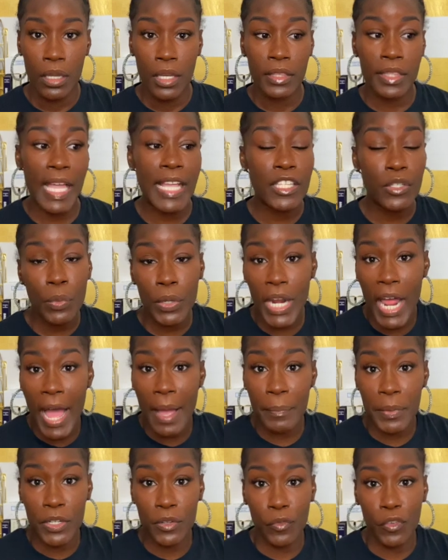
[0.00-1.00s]
That's what
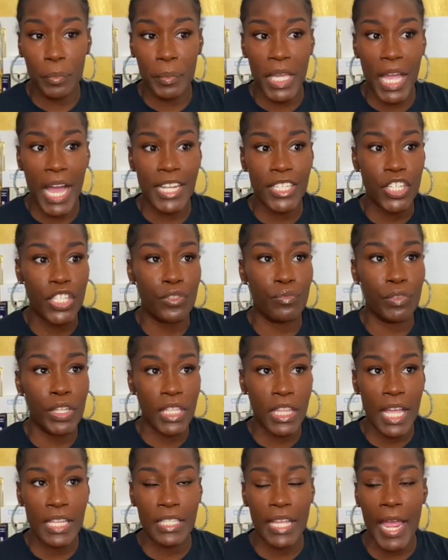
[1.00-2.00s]
happened for me. I just
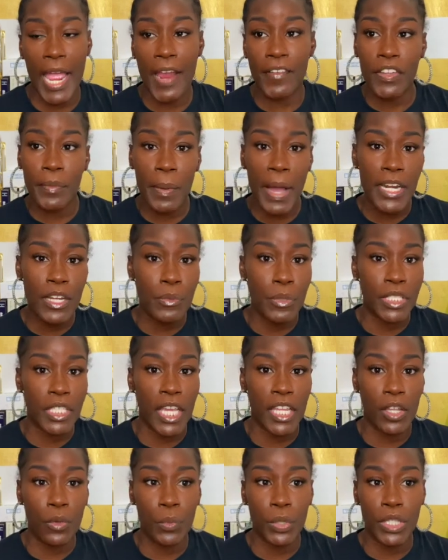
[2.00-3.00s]
realized that everybody was
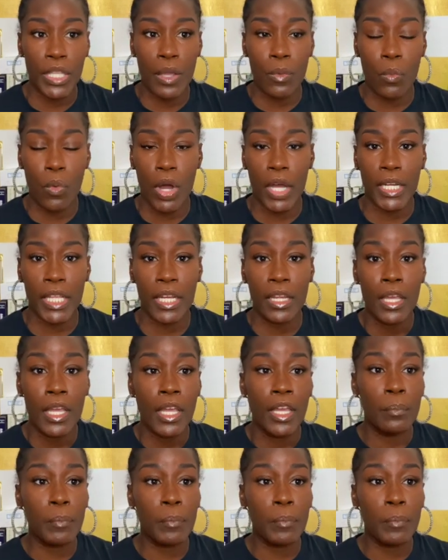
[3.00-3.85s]
getting what they wanted,